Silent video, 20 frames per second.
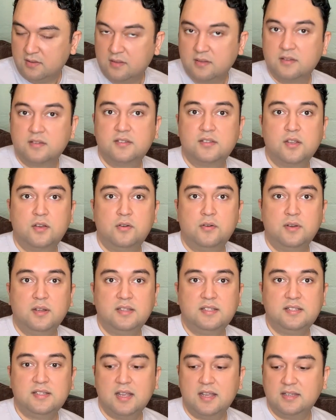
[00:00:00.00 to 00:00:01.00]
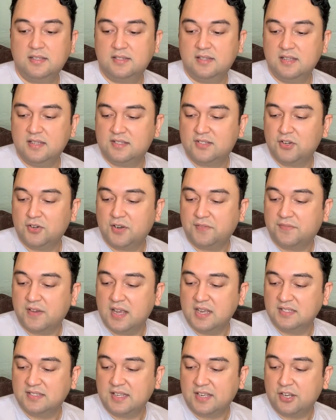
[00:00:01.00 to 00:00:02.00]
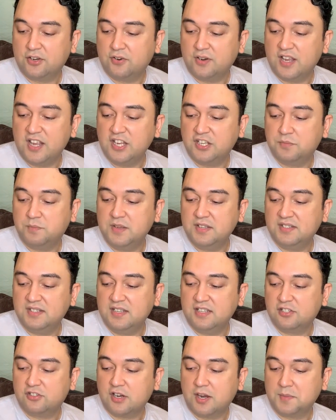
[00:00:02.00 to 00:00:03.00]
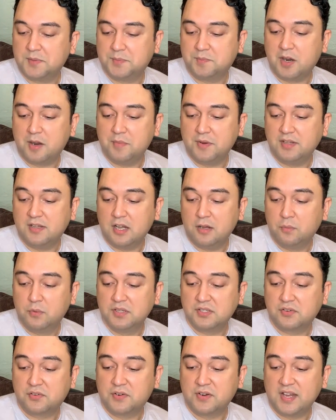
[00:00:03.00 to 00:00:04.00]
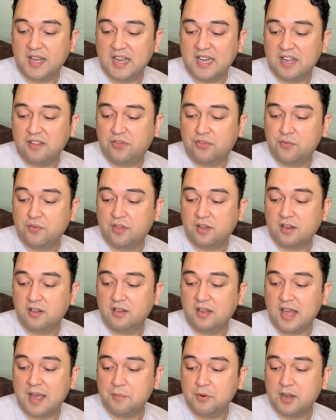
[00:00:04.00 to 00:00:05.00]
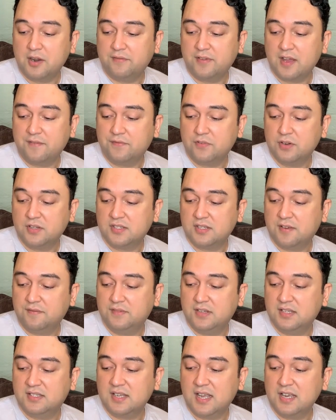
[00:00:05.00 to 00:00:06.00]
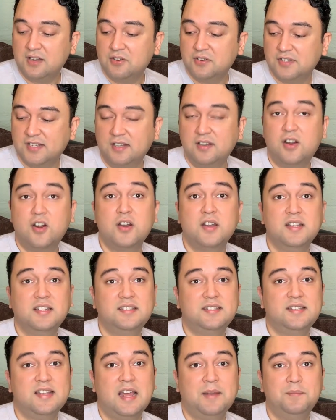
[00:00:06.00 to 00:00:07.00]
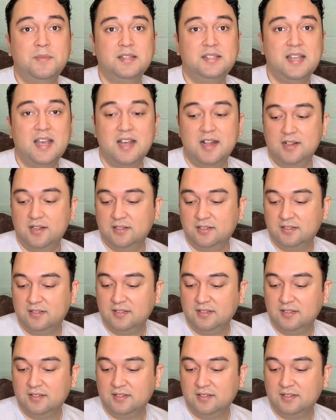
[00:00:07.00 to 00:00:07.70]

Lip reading: So it says, this certifies that your HBC Stripes Barbie doll was created through the collaborative efforts of designers and artists at Mattel.